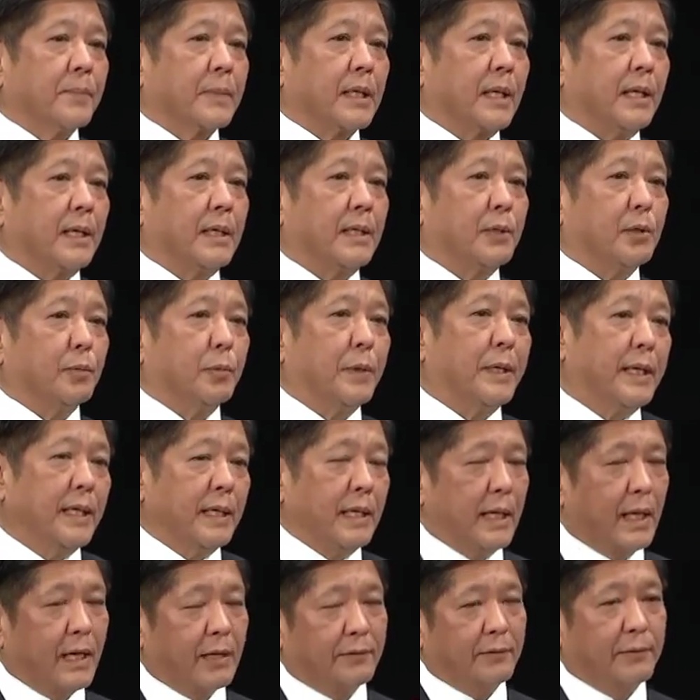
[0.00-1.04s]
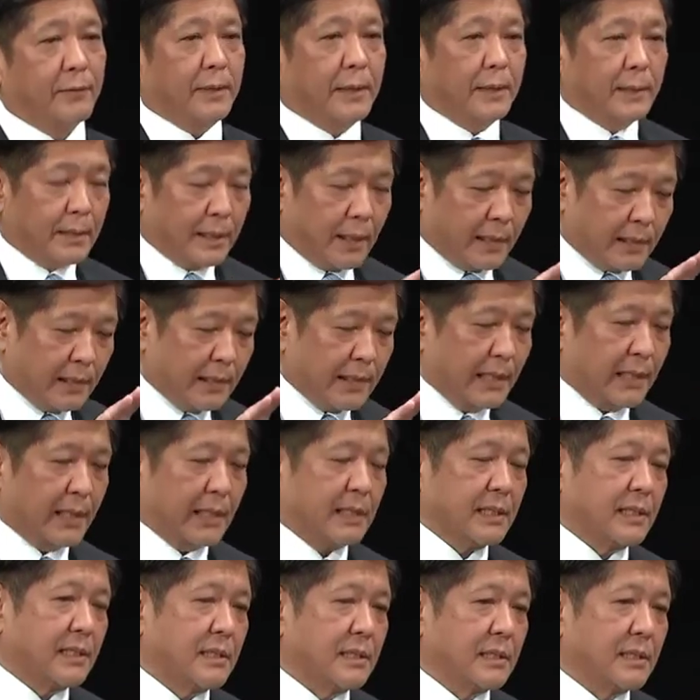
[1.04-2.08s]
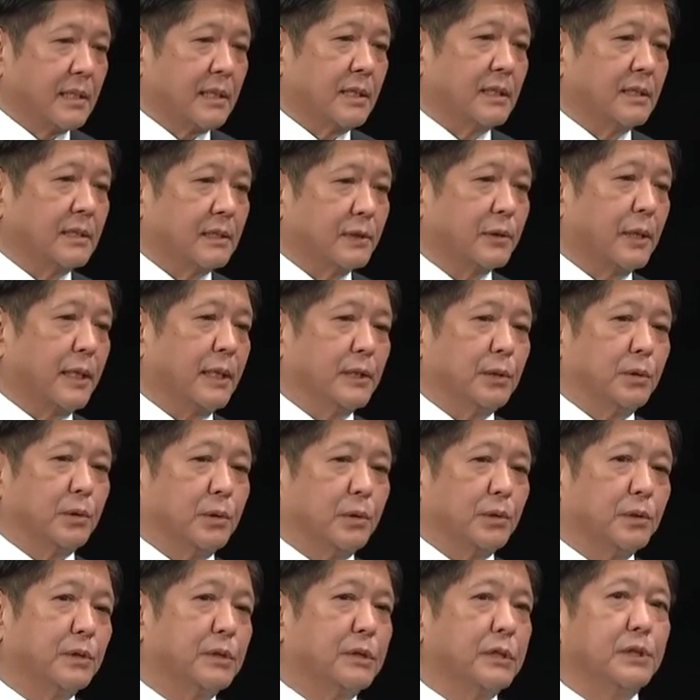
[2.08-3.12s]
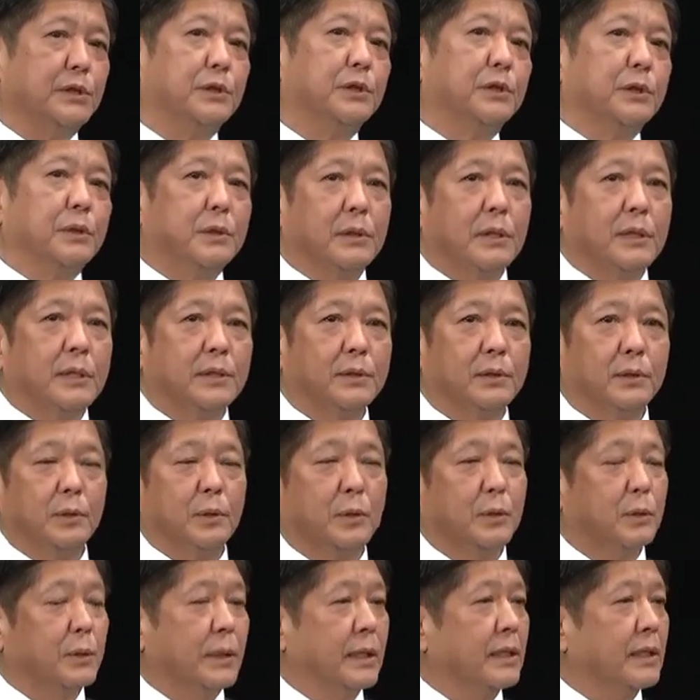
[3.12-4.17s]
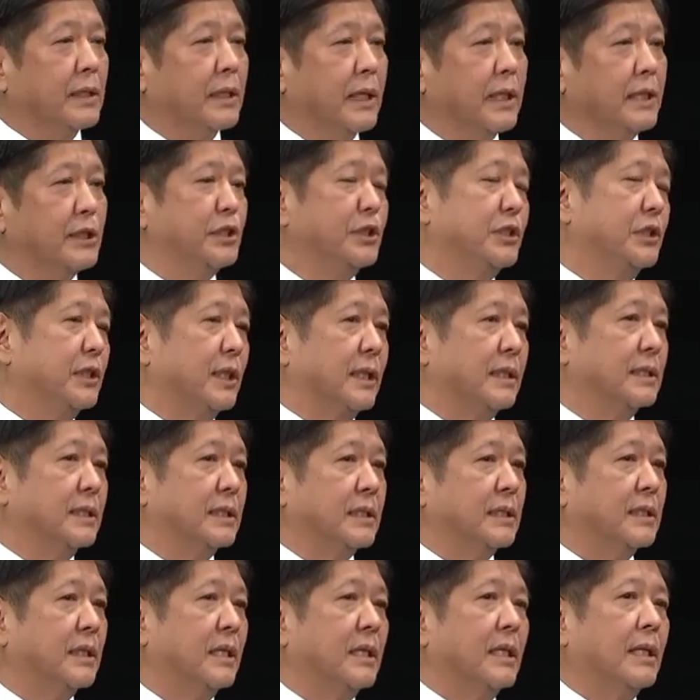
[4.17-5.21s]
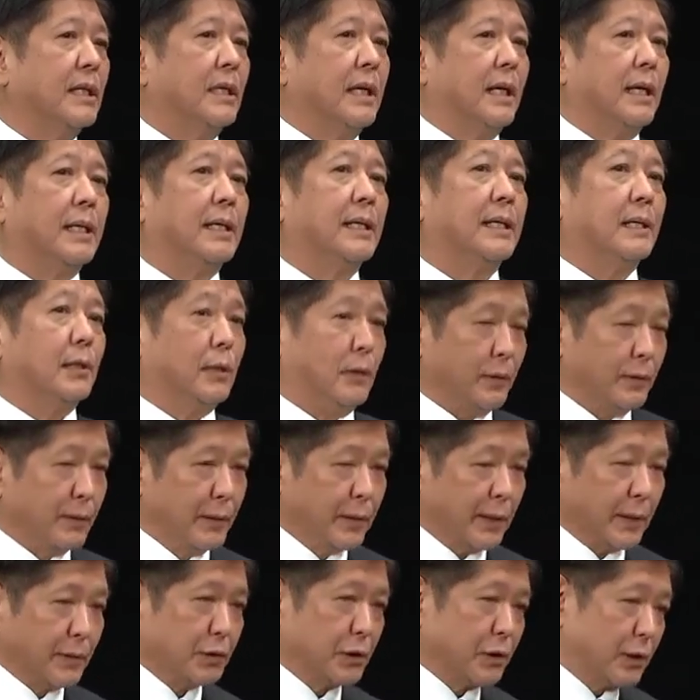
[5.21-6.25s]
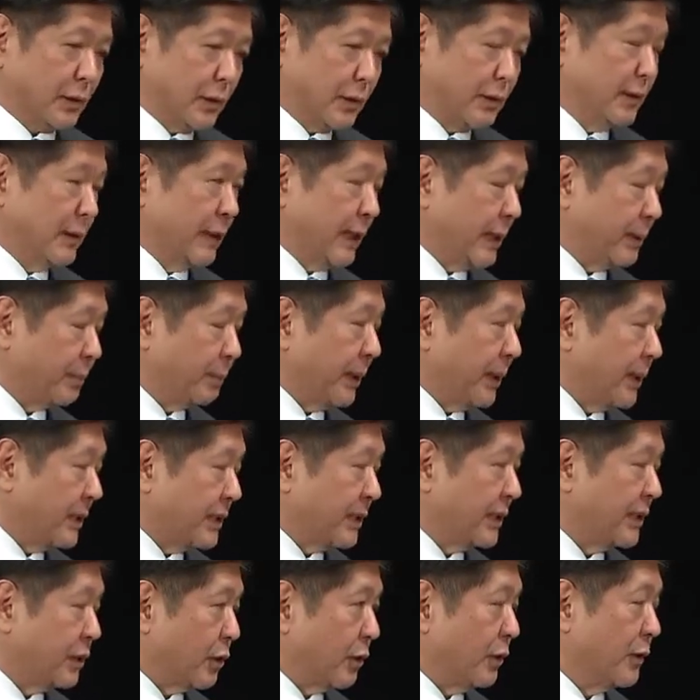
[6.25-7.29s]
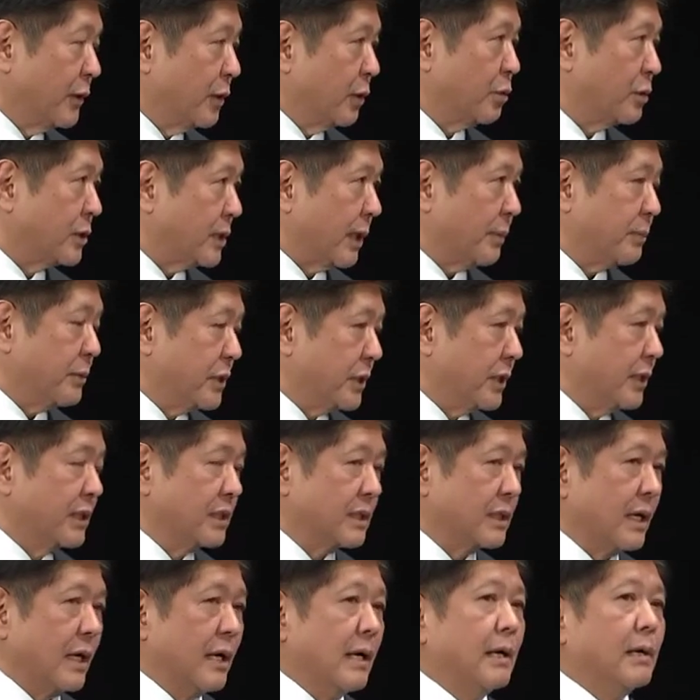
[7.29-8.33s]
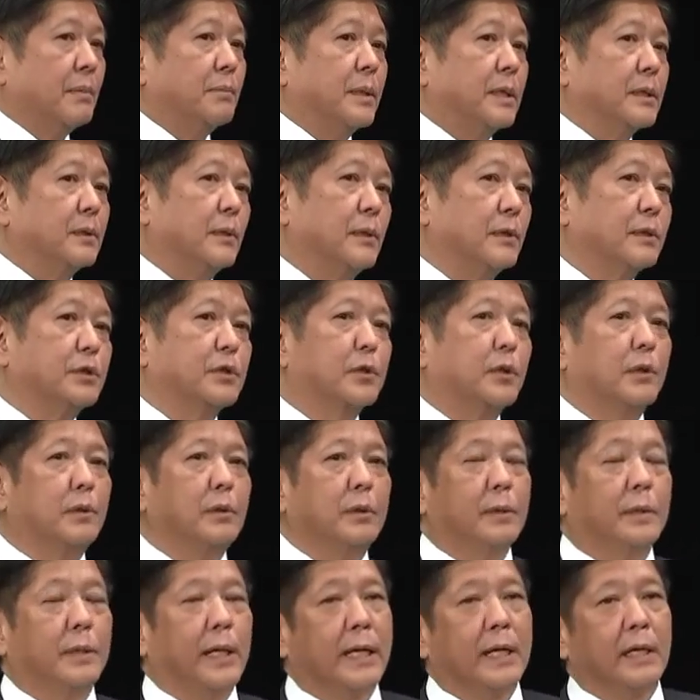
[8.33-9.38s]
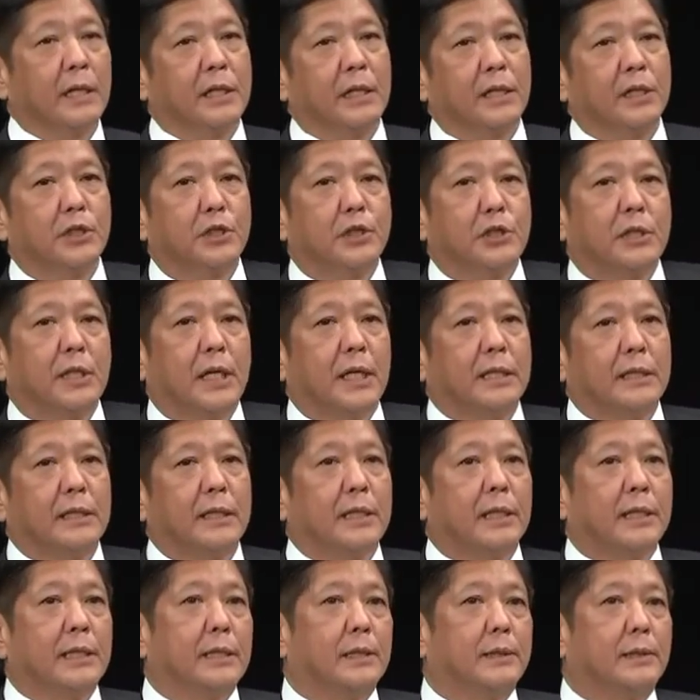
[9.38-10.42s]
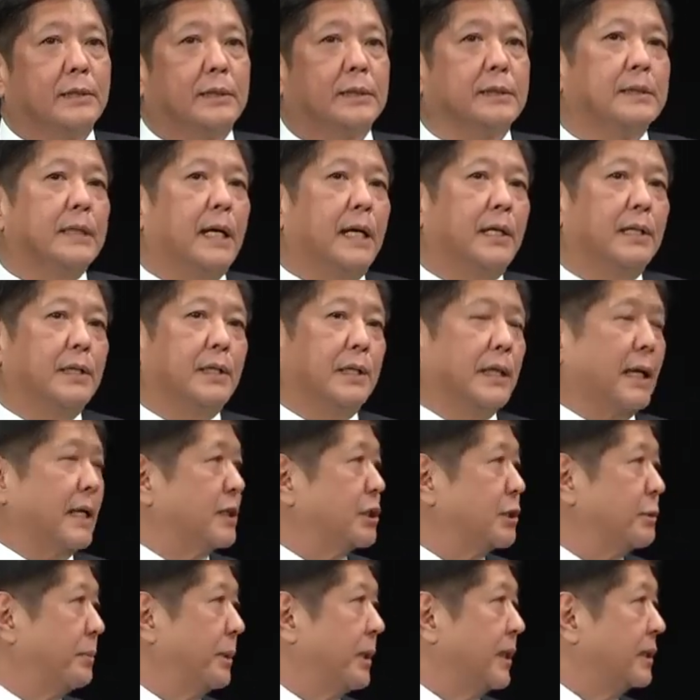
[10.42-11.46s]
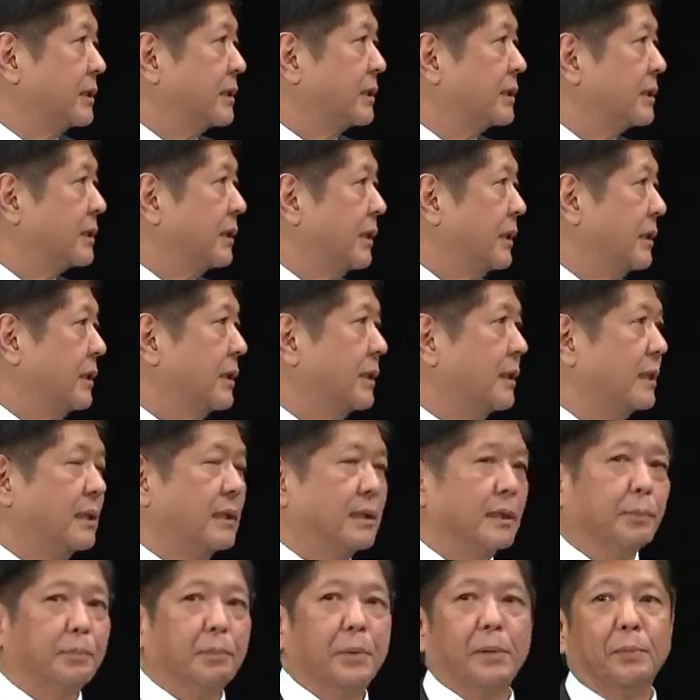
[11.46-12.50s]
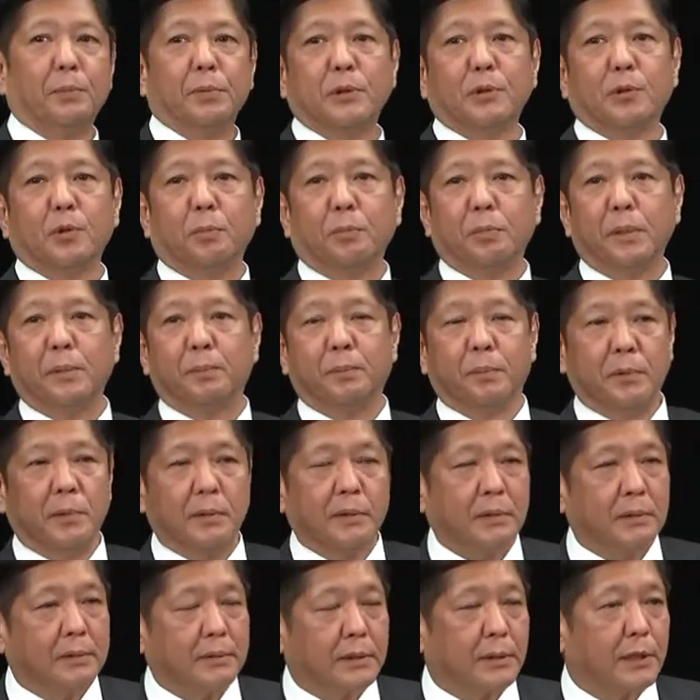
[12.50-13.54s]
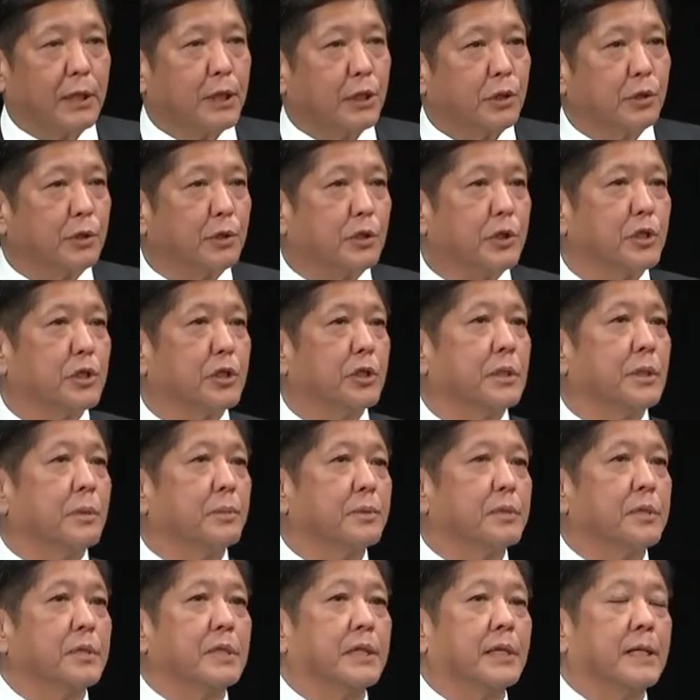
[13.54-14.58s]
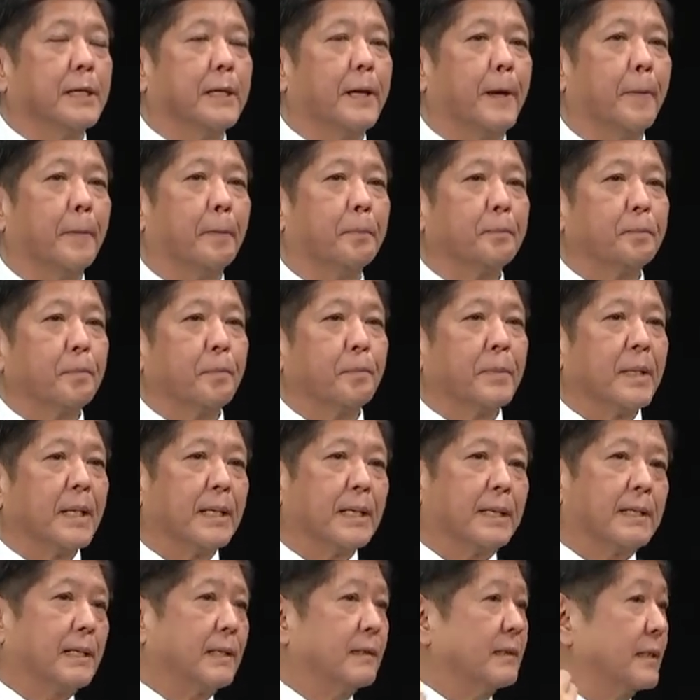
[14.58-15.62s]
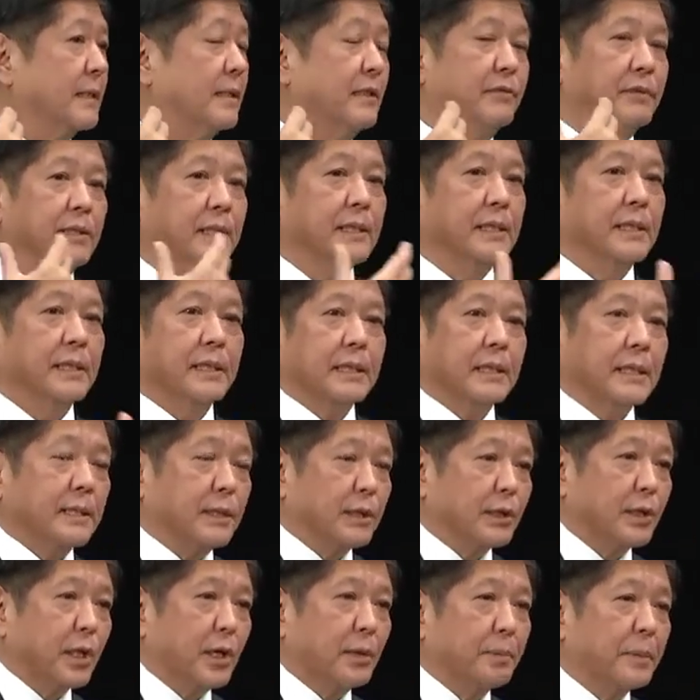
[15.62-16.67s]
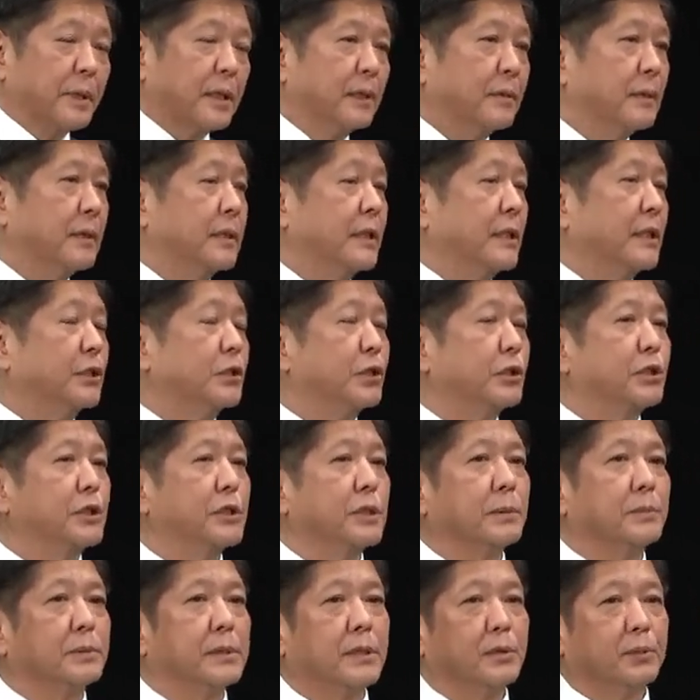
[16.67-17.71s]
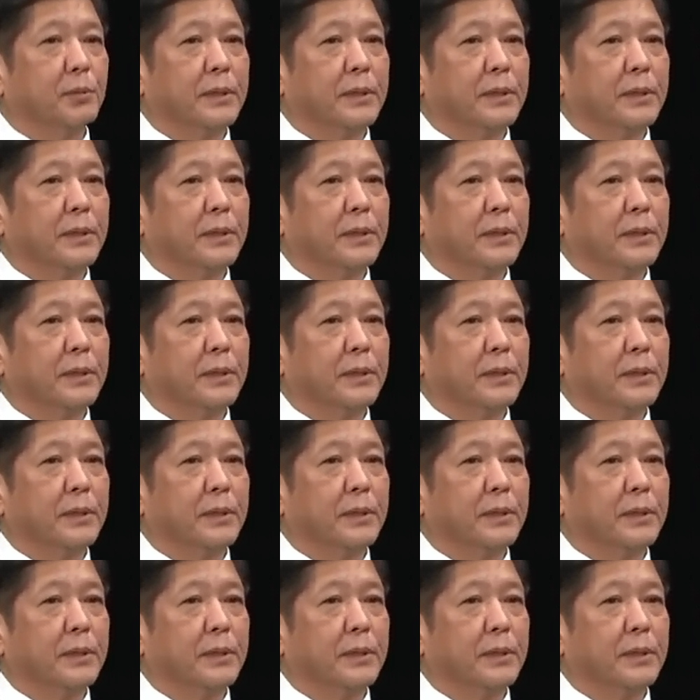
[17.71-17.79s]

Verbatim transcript: uh, we have nonetheless uh, tried to continue to engage China uh, on those on that basis, on those subjects, but also engage China on other aspects, uh, the people-to-people -people relationships, the um, uh, even the economic relationships that